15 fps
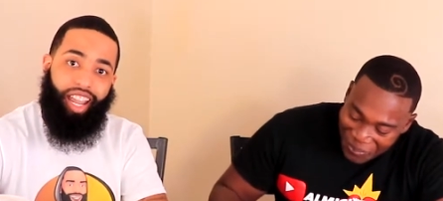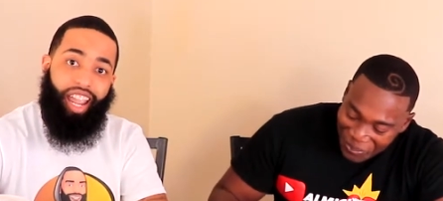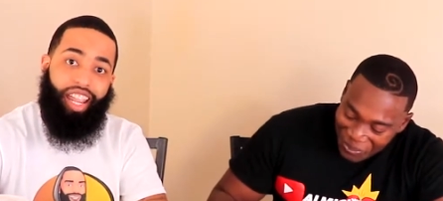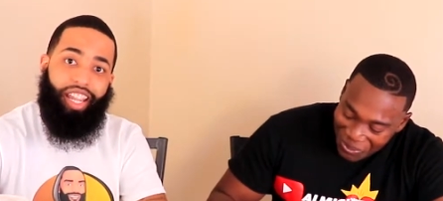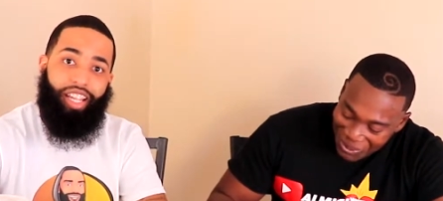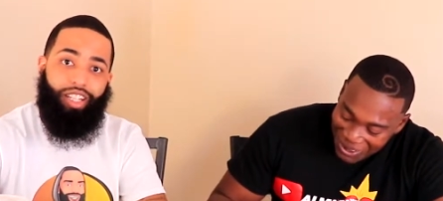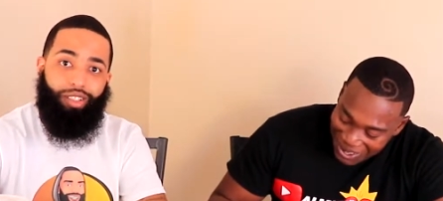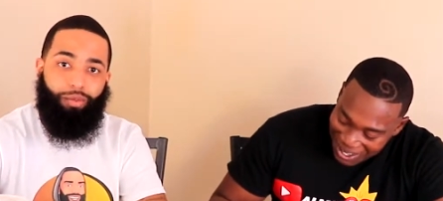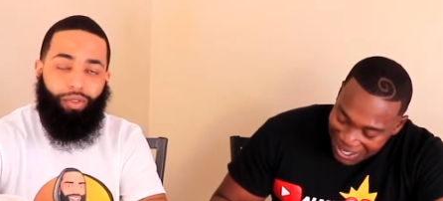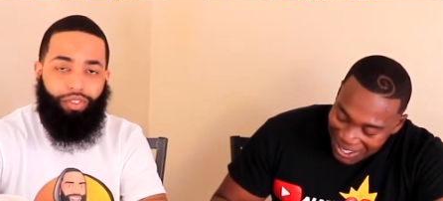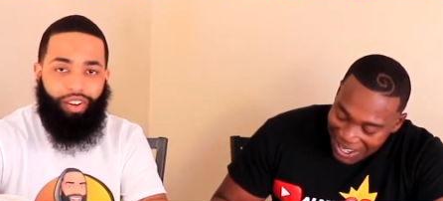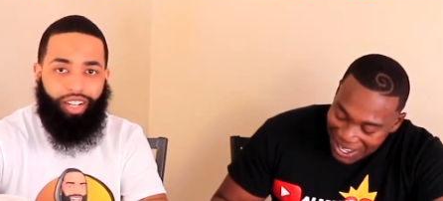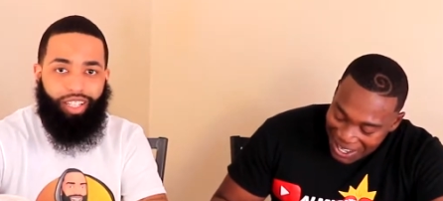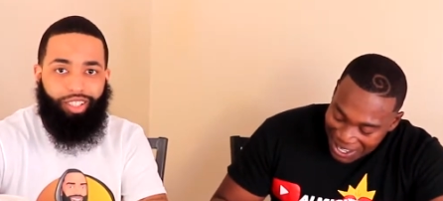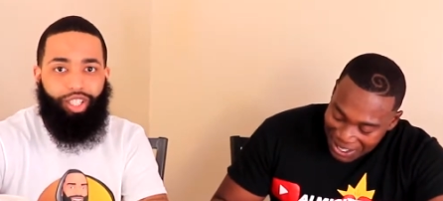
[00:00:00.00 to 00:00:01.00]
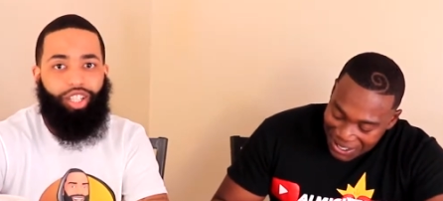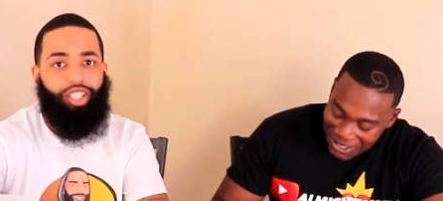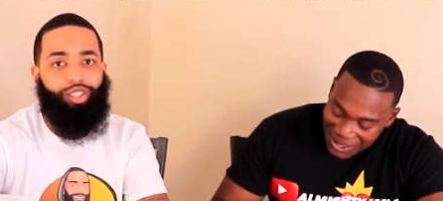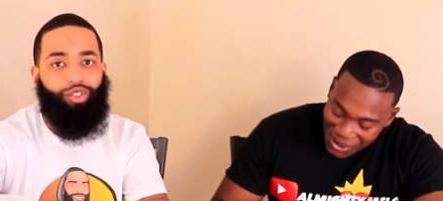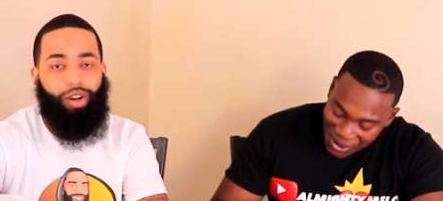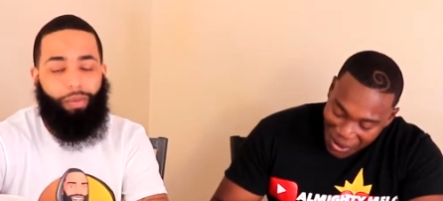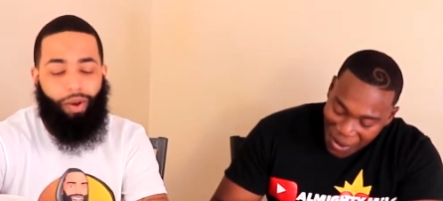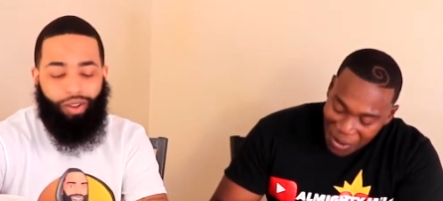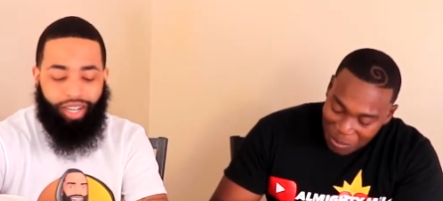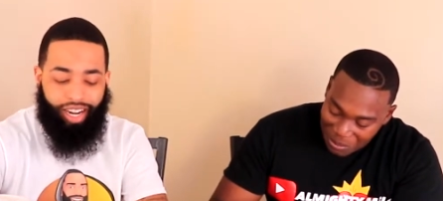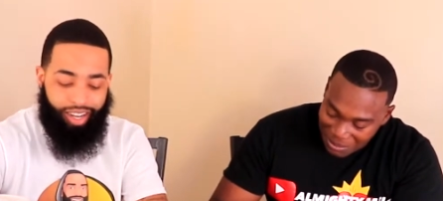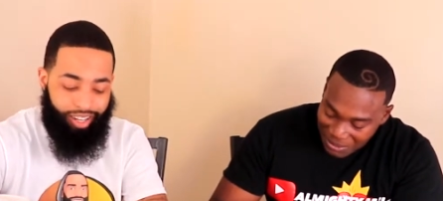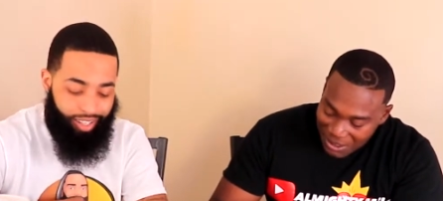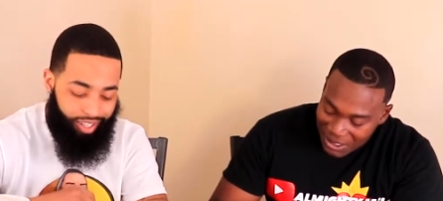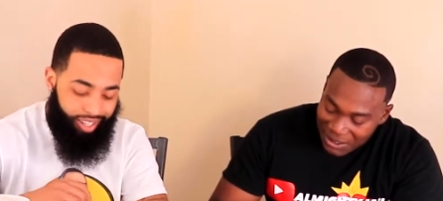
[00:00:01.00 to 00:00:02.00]
Speaker 1: cage before they took his grandpa
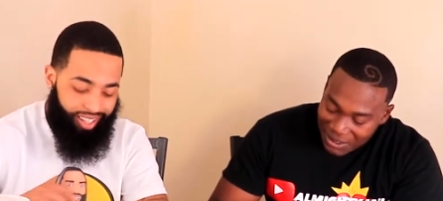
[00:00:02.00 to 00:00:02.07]
down.